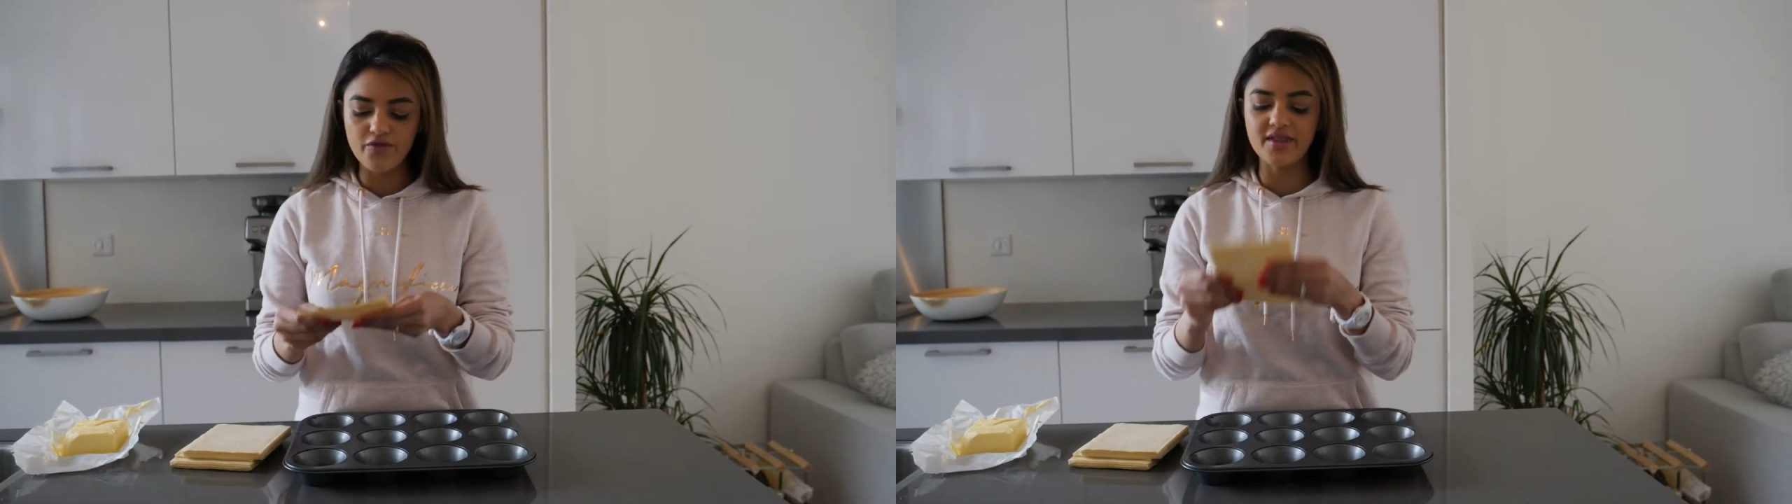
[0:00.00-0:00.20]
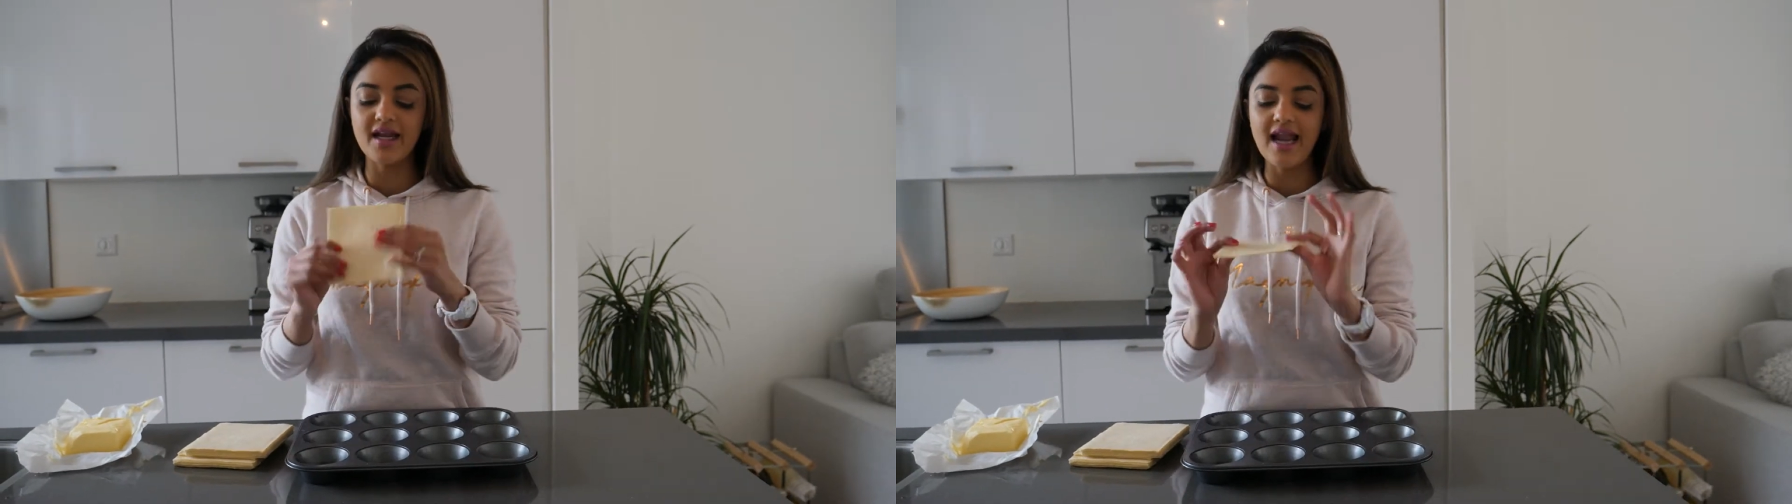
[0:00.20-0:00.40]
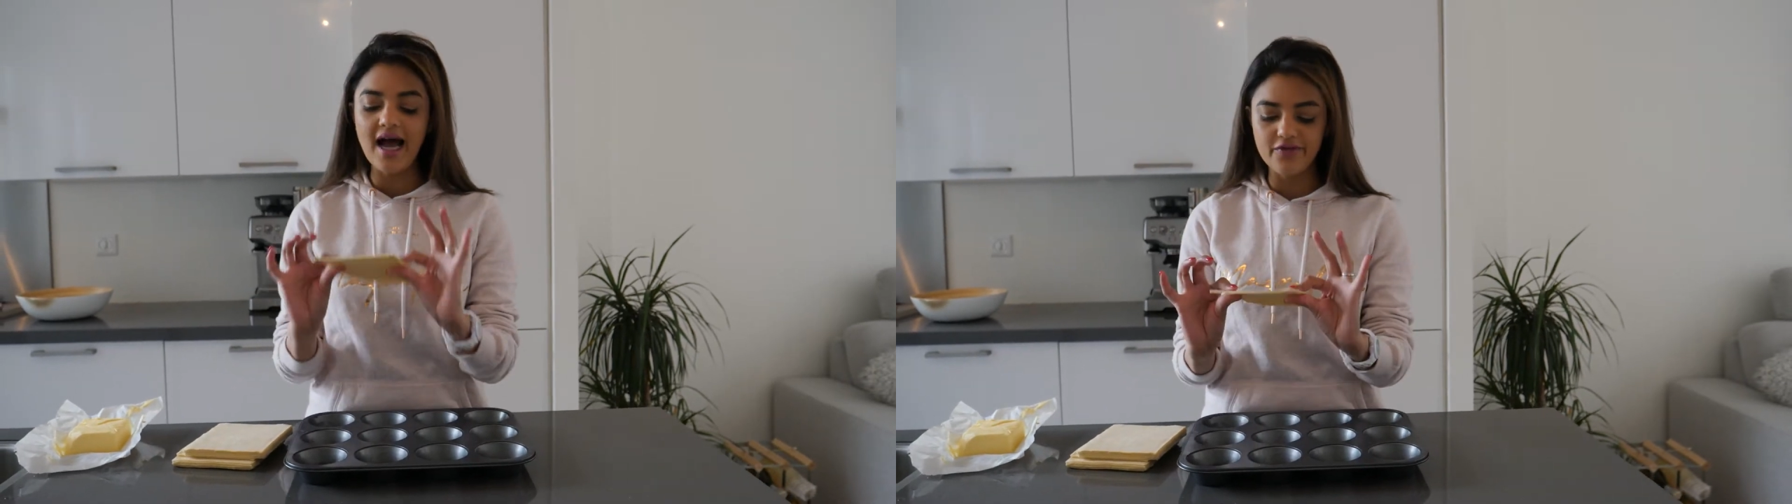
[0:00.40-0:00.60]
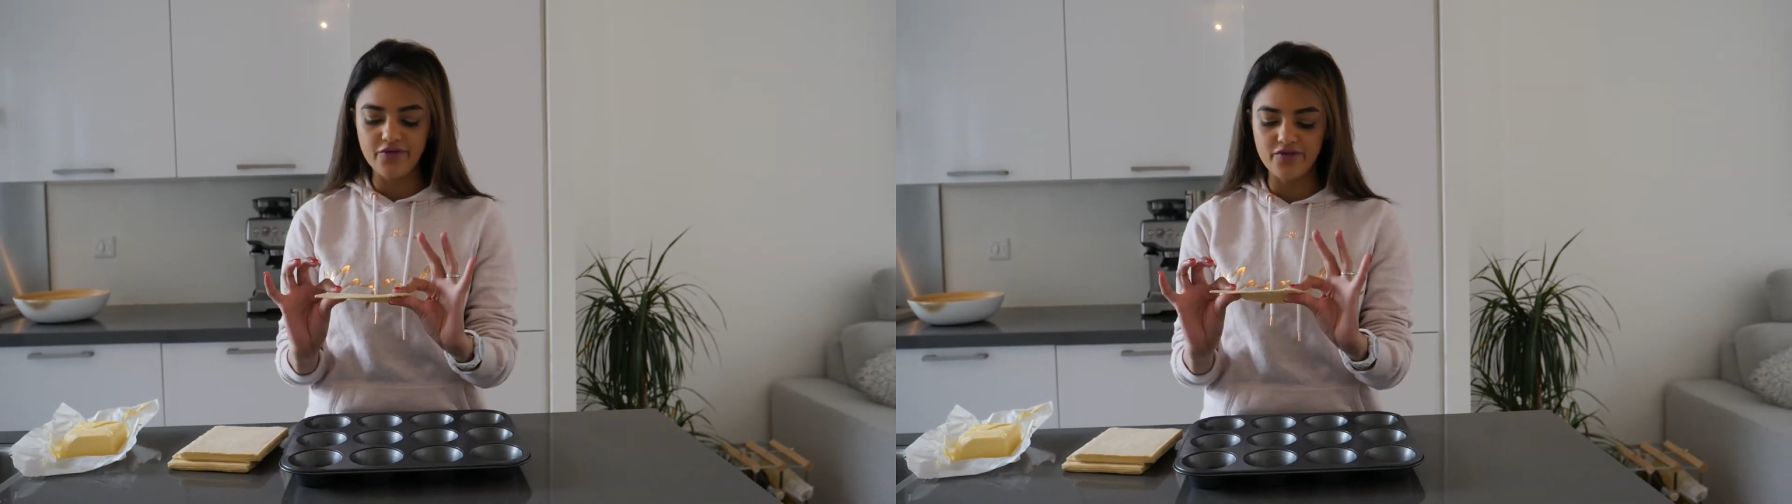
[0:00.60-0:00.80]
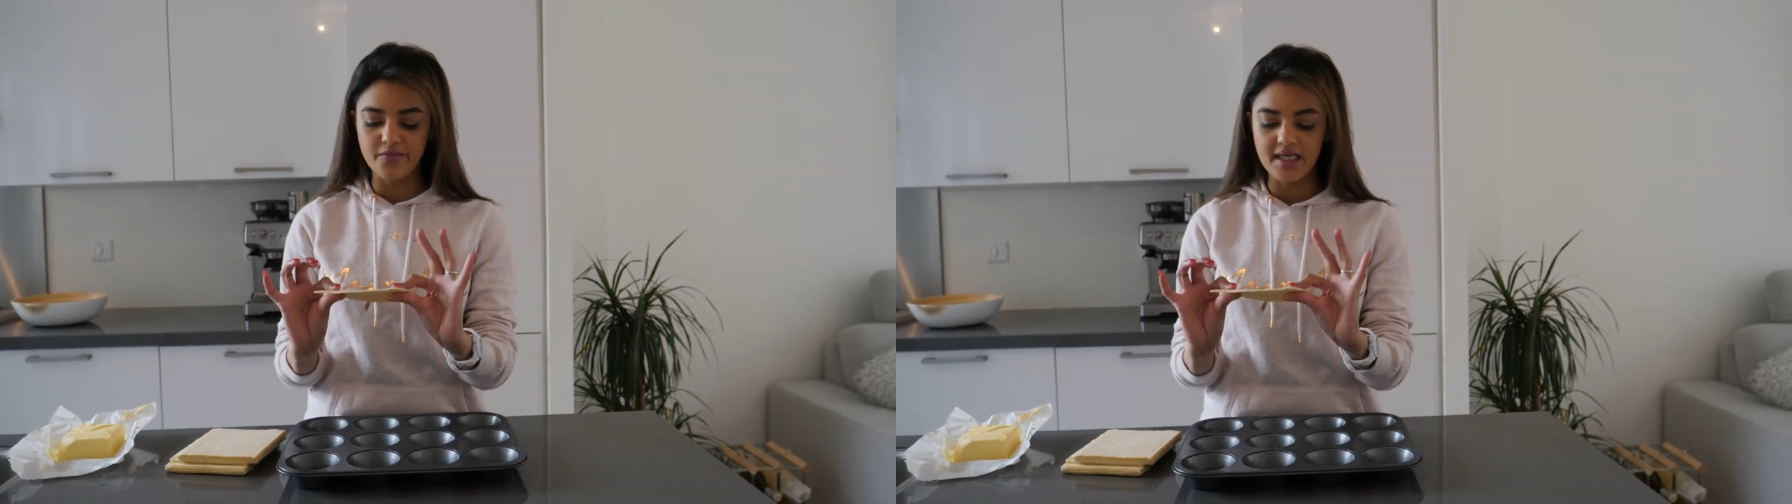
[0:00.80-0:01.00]
for the
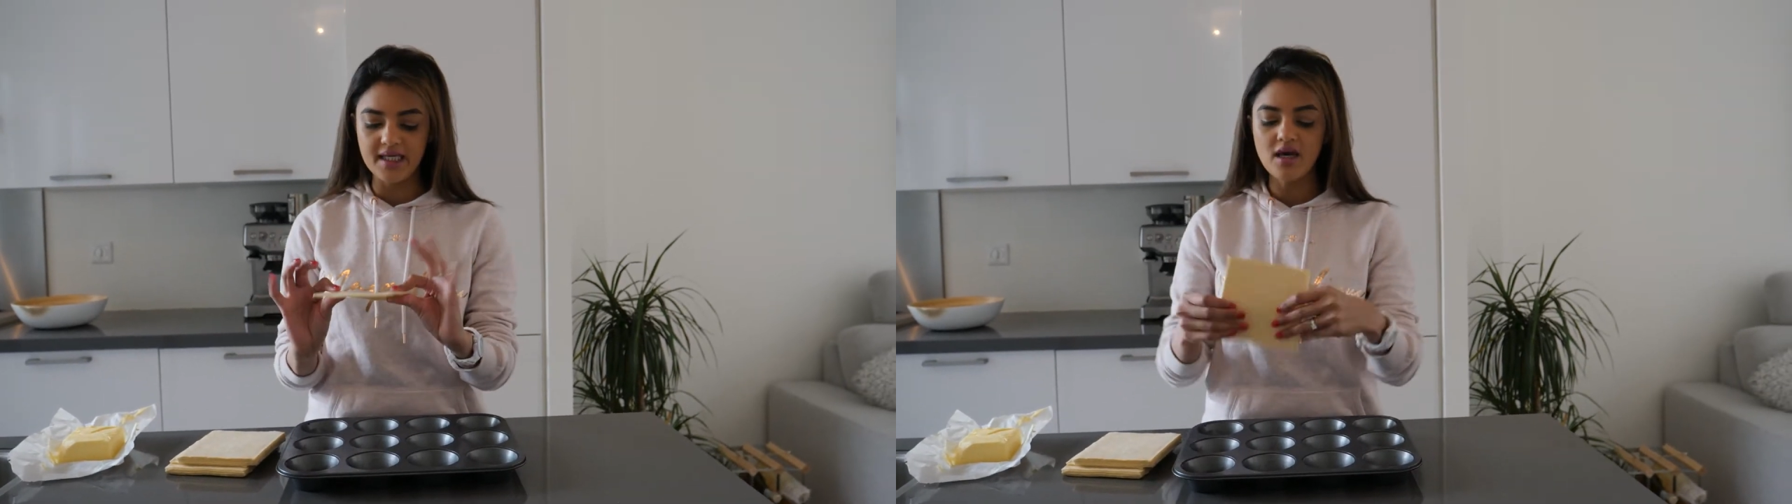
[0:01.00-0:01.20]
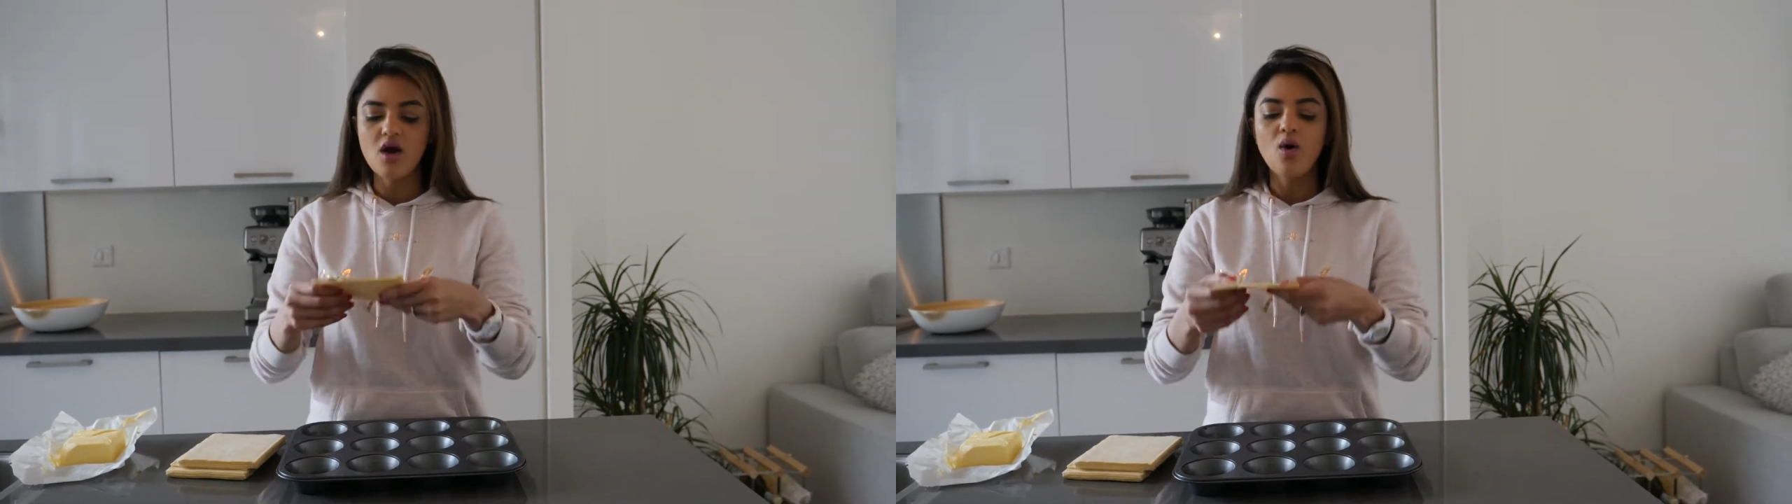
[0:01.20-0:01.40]
life of me